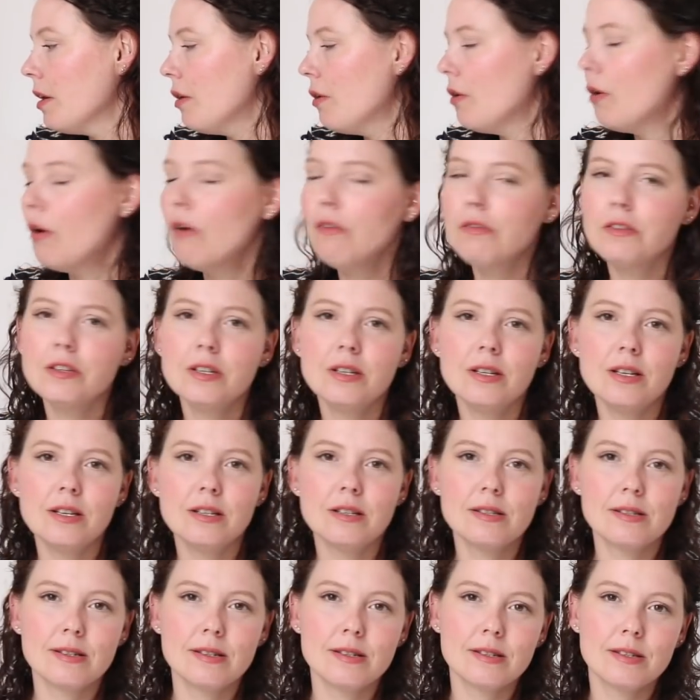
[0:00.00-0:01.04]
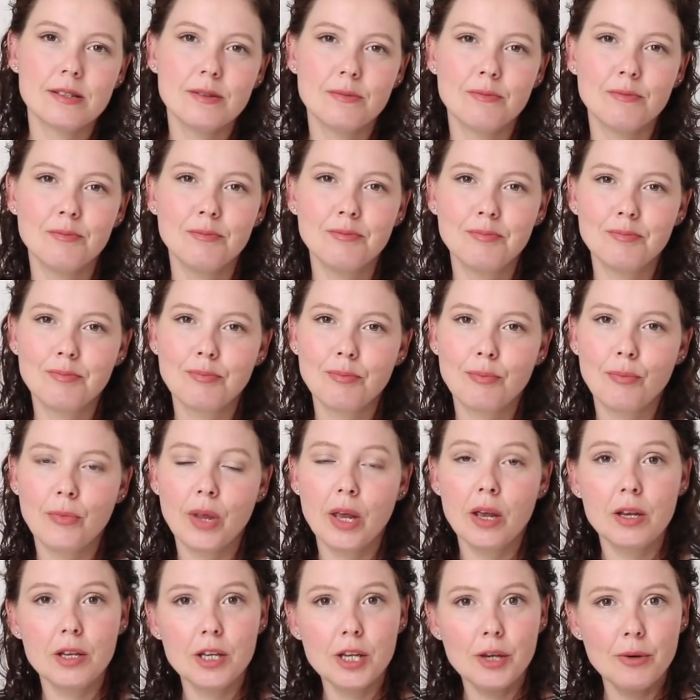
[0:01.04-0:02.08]
often leads to some
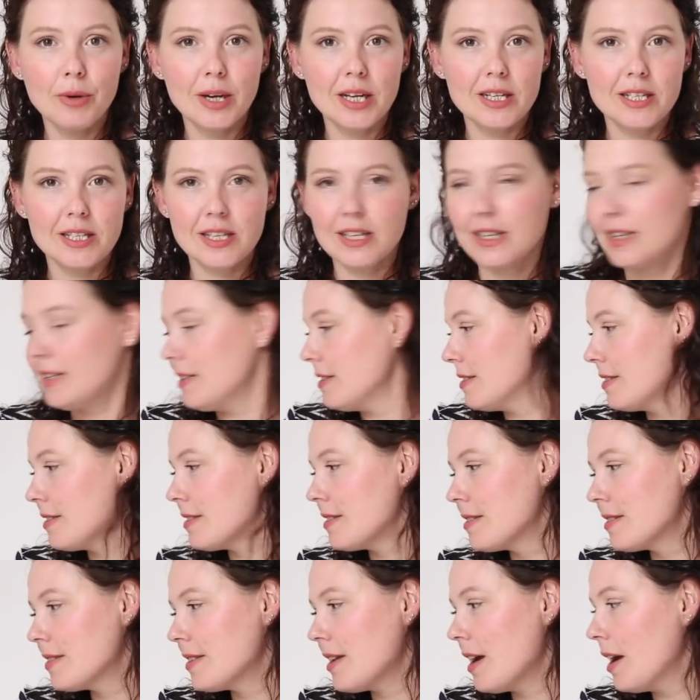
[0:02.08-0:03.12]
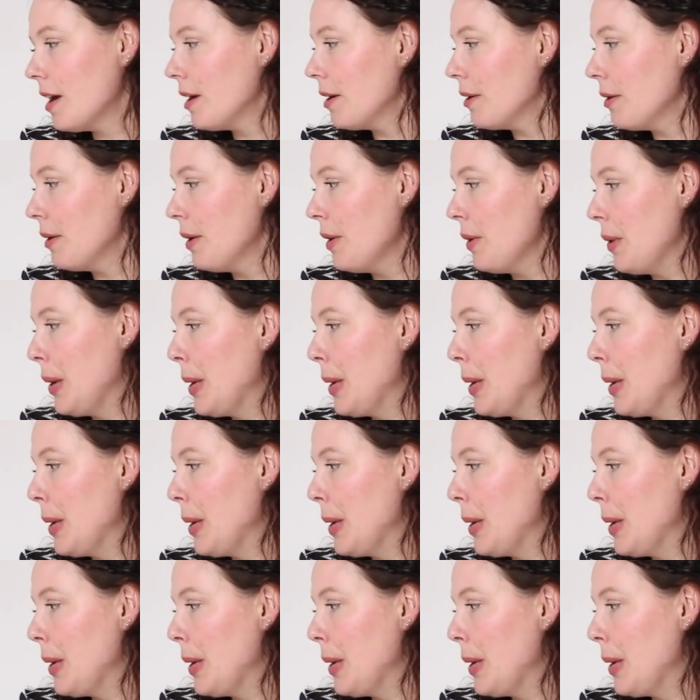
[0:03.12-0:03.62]
new ideas. So